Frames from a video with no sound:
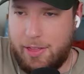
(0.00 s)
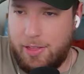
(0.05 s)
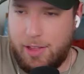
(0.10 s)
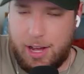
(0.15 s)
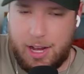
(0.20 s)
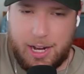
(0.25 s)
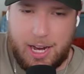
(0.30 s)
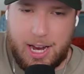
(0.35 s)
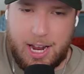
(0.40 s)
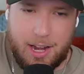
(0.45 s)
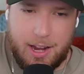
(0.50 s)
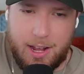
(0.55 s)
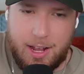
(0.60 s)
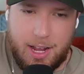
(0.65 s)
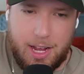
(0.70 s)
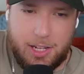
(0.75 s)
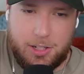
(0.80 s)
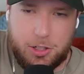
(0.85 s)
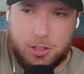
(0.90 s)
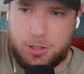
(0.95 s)
Again,
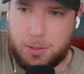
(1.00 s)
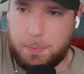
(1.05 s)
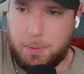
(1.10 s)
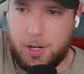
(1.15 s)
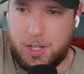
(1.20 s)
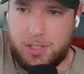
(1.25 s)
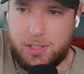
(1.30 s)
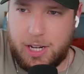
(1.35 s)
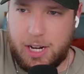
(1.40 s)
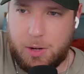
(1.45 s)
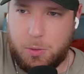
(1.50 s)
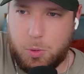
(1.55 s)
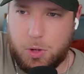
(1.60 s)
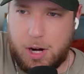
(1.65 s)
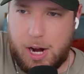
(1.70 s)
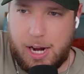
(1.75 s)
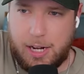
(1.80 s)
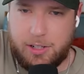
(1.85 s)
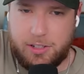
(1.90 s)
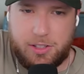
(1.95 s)
it's just a price tag
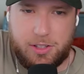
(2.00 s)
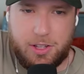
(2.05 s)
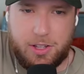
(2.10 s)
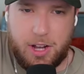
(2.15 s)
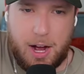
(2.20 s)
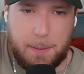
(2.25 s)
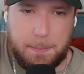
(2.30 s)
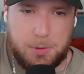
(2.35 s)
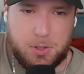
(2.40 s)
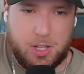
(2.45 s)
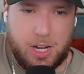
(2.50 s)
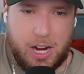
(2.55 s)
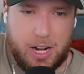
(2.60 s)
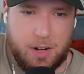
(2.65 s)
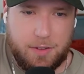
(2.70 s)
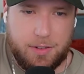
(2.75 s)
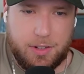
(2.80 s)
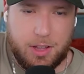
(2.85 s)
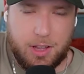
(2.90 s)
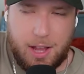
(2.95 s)
where the
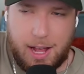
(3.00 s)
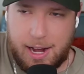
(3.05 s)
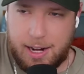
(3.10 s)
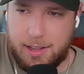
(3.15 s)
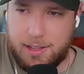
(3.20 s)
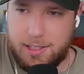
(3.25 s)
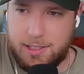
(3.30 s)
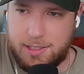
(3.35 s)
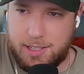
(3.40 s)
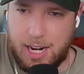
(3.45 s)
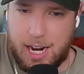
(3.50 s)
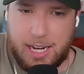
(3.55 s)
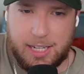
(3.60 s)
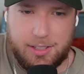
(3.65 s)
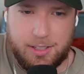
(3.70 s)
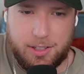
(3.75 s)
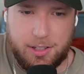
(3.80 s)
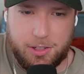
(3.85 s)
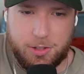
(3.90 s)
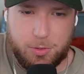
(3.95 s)
upside of a lot of these
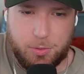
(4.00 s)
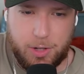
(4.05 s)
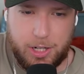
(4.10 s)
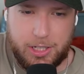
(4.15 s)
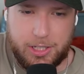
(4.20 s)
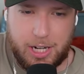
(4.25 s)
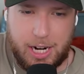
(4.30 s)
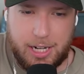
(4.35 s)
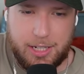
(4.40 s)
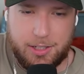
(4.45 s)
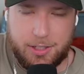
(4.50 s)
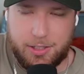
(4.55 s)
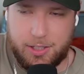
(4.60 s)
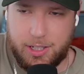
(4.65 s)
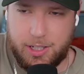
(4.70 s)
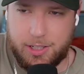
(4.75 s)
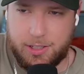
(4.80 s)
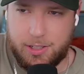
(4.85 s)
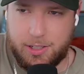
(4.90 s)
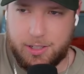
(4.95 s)
guys in this range, I just
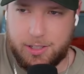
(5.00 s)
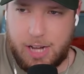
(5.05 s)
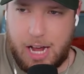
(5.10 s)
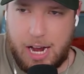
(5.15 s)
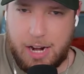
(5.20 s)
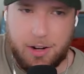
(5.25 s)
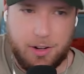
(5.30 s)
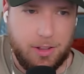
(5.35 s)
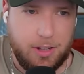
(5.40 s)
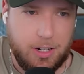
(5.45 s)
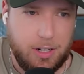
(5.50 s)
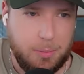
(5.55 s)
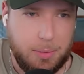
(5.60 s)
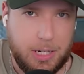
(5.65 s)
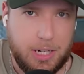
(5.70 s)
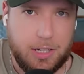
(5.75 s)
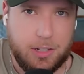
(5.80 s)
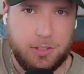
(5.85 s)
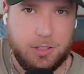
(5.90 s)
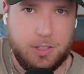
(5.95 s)
think is higher than anybody else